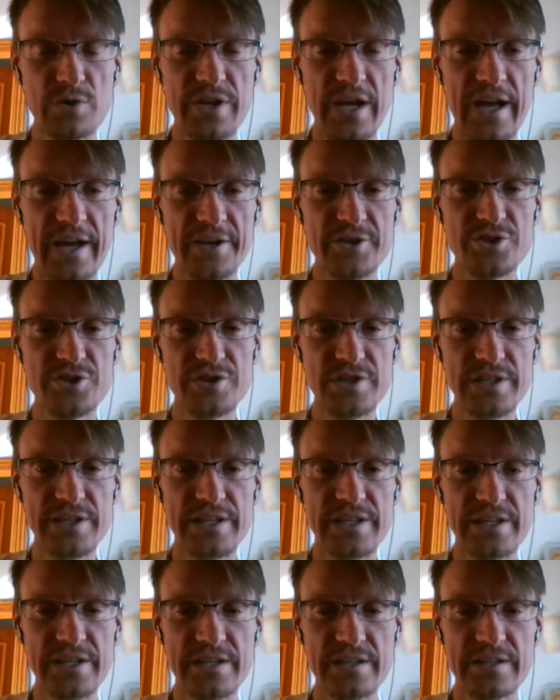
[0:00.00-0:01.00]
would
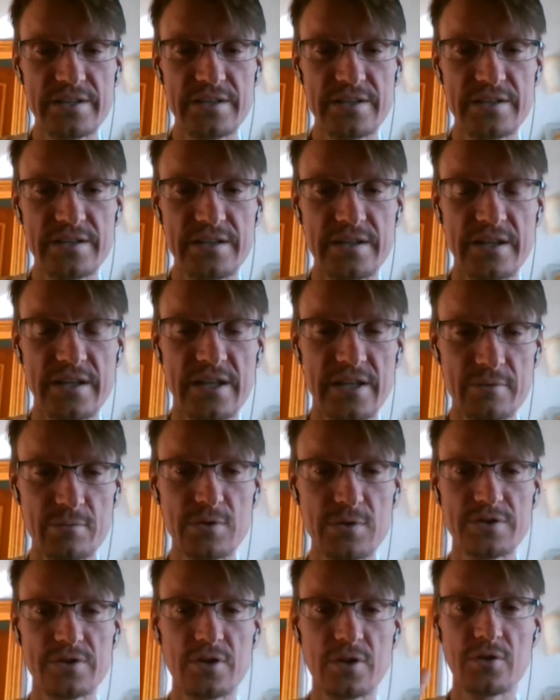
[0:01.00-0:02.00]
actually, he
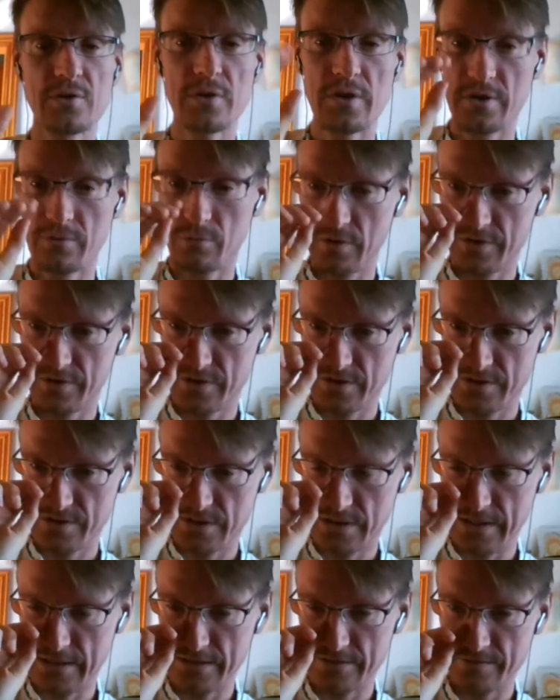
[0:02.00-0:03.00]
would go with
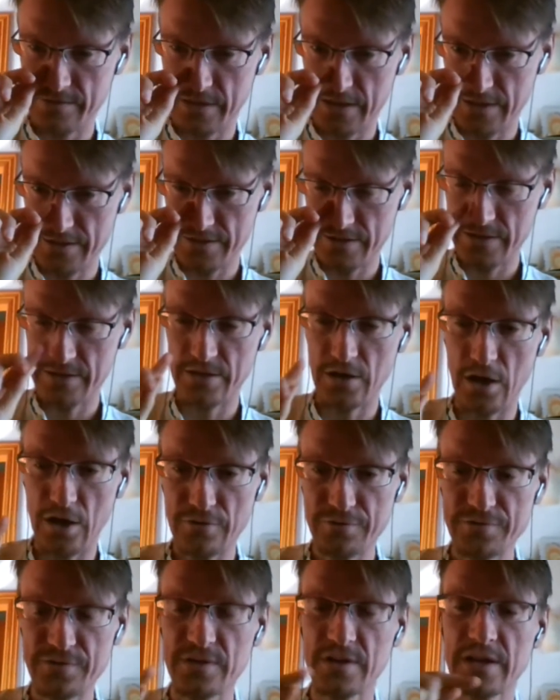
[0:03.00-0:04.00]
this classification, and
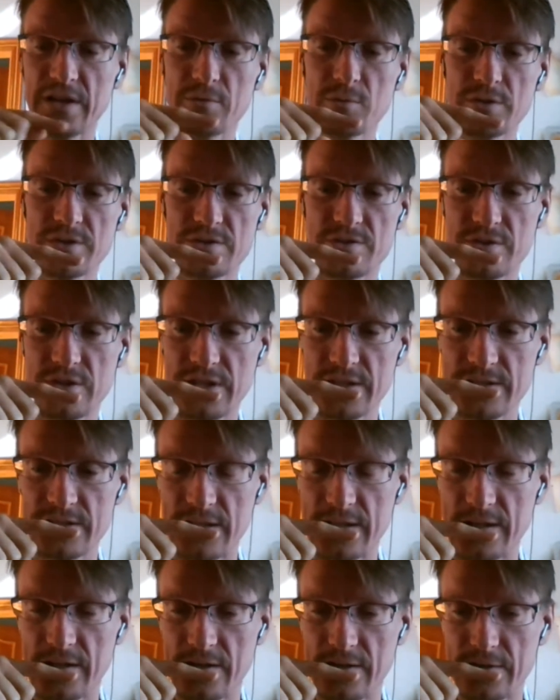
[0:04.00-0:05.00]
often he would treat
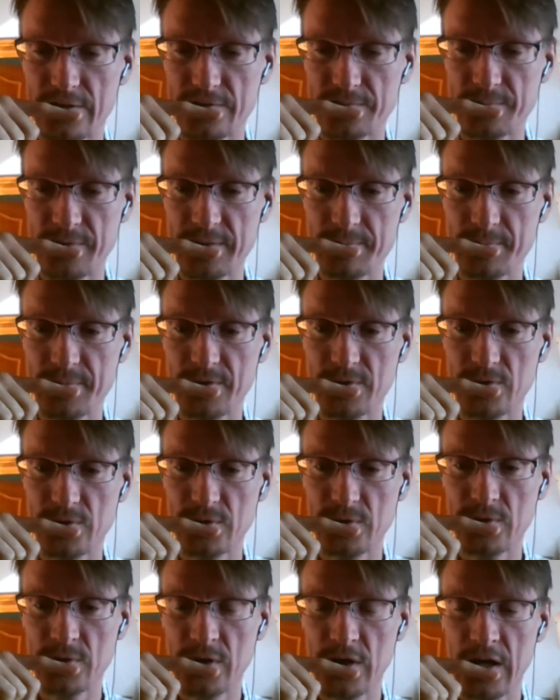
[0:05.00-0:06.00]
a lot of people
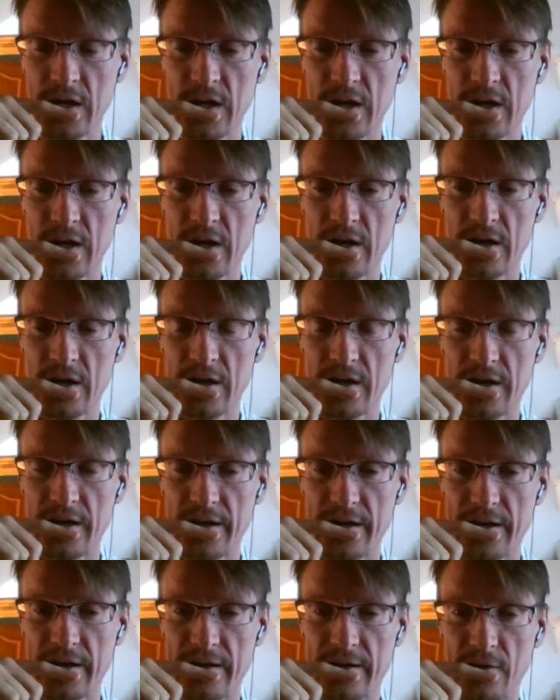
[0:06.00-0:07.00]
who,
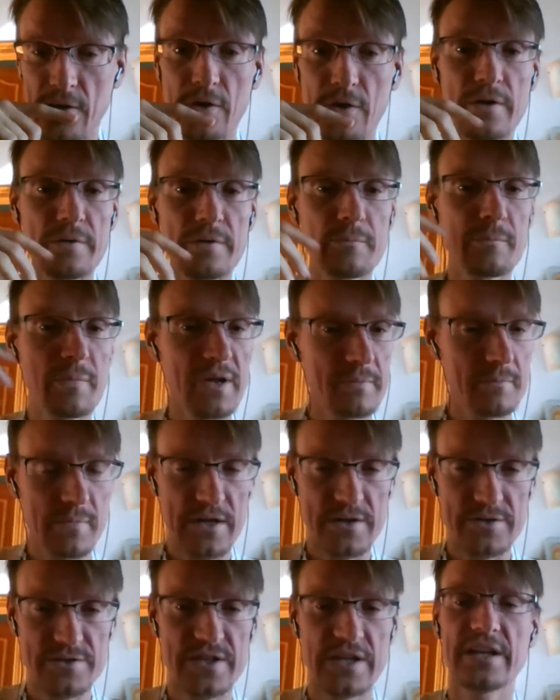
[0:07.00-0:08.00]
or
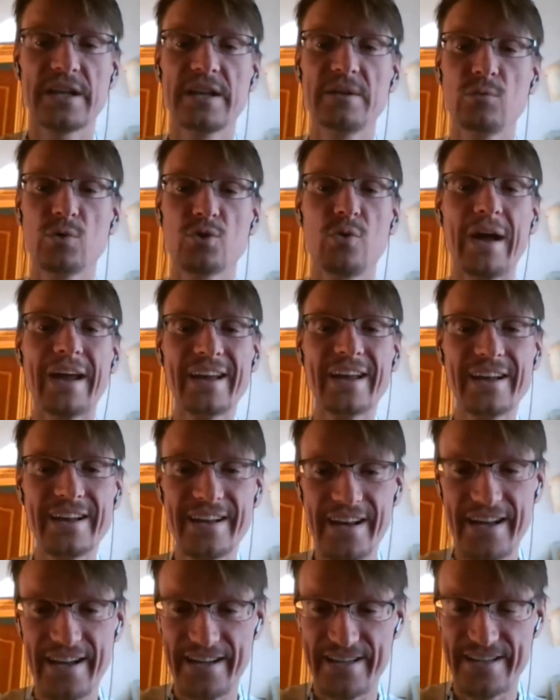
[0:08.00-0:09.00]
better said, he would
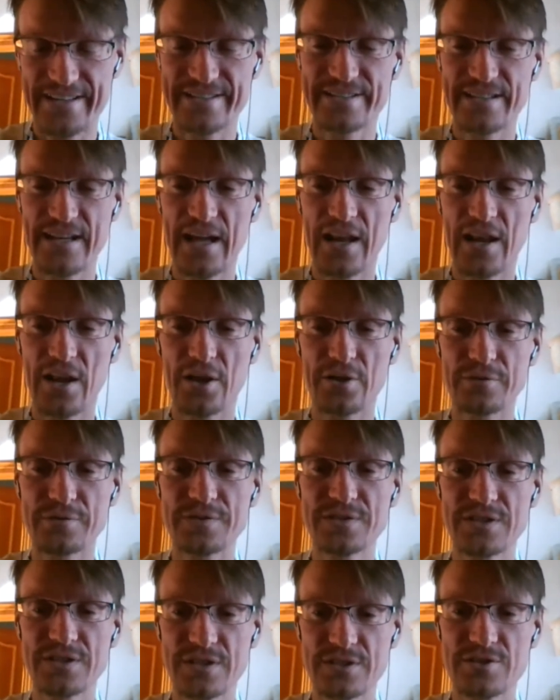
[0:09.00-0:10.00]
recognize a lot of
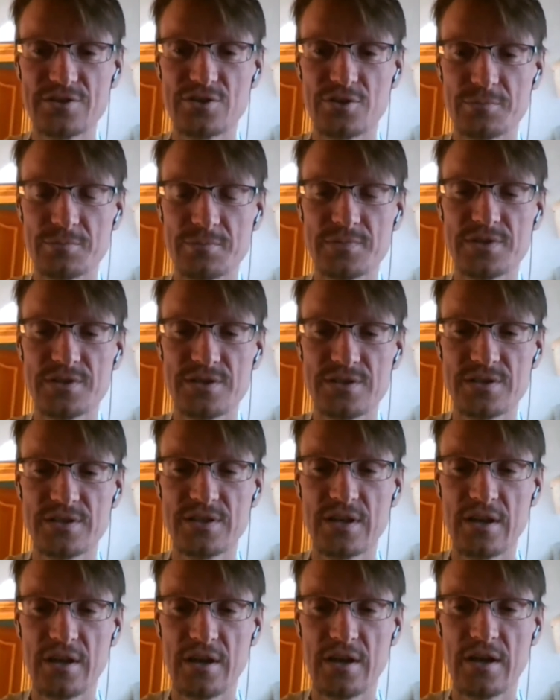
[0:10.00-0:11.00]

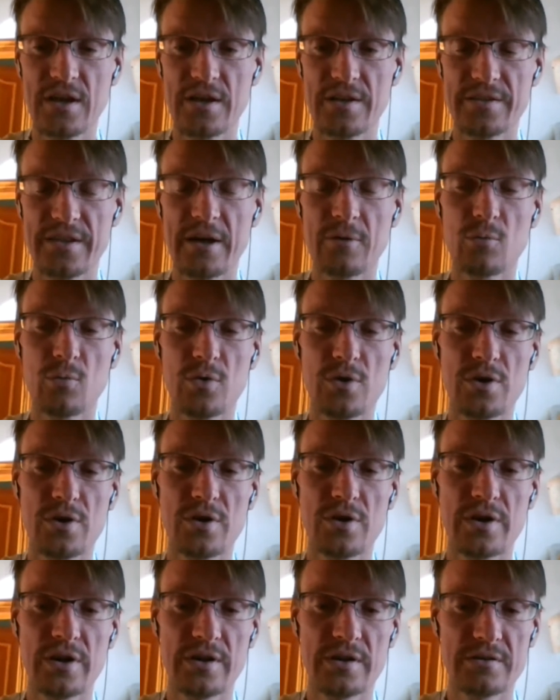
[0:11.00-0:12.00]
syndromes that
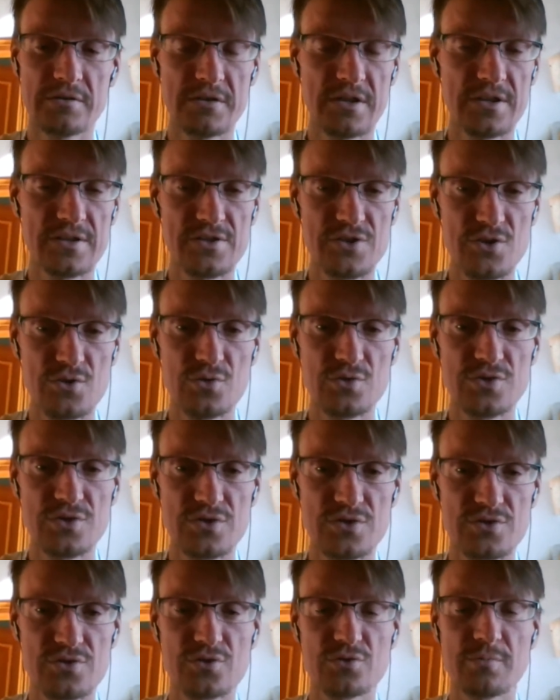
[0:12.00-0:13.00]
were
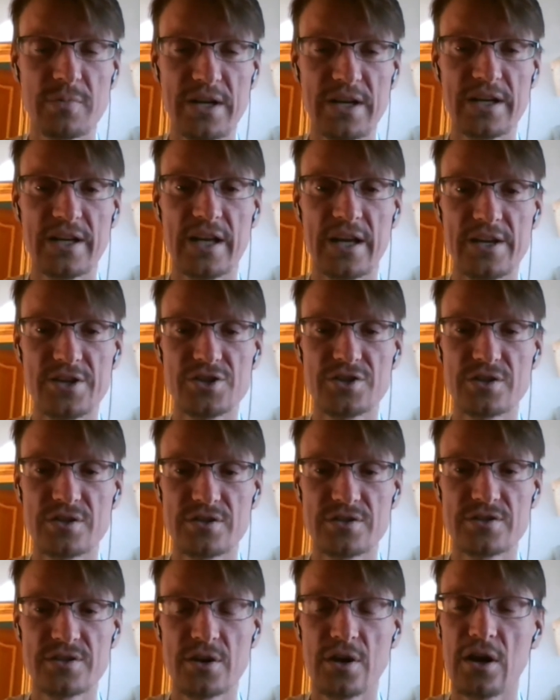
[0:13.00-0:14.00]
induced through
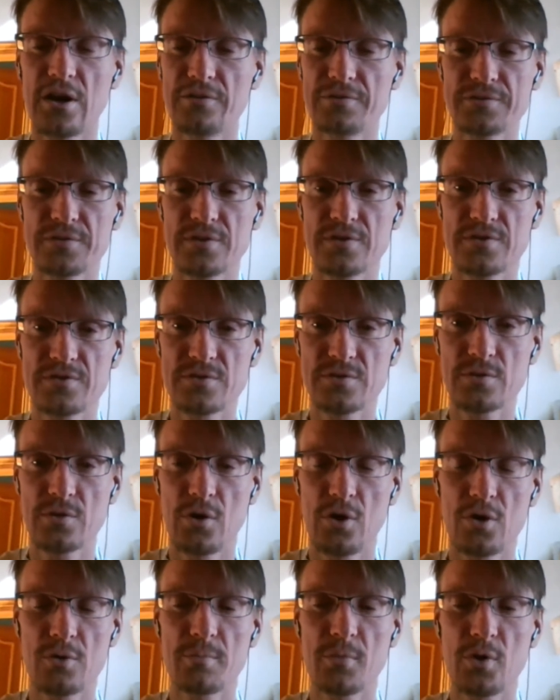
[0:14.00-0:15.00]
medications, and often through
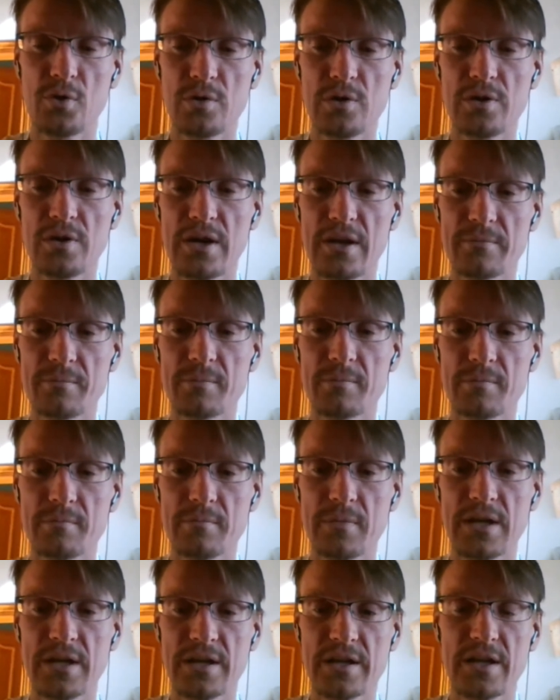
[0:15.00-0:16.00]
hormonal and
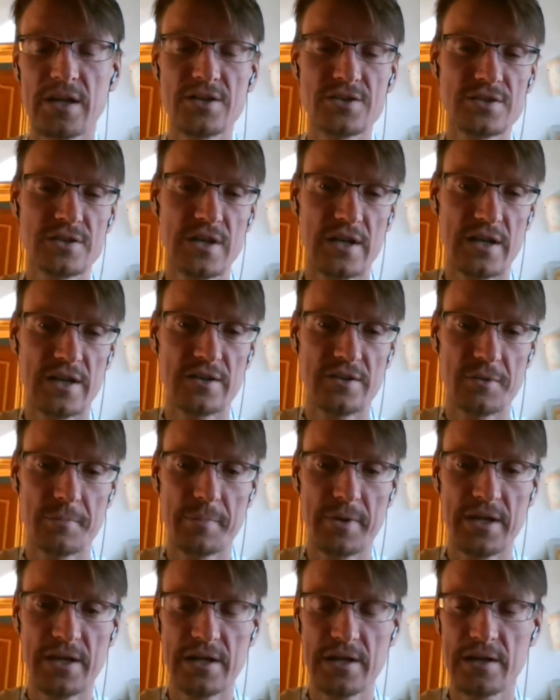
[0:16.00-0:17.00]
medication like the
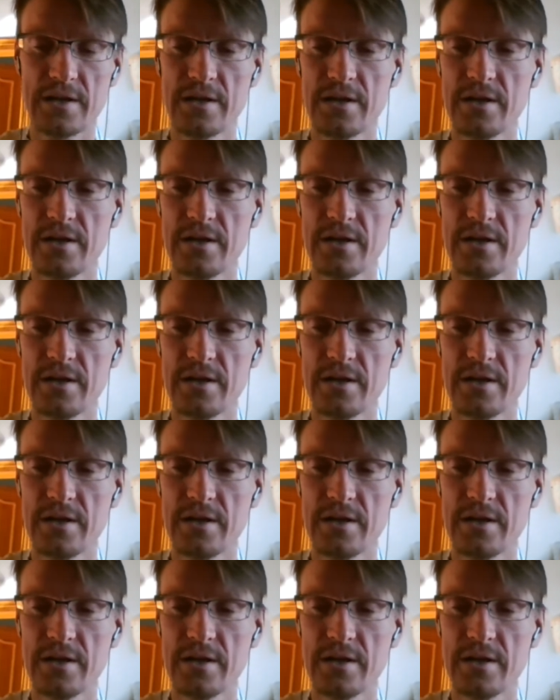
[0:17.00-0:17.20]
pill,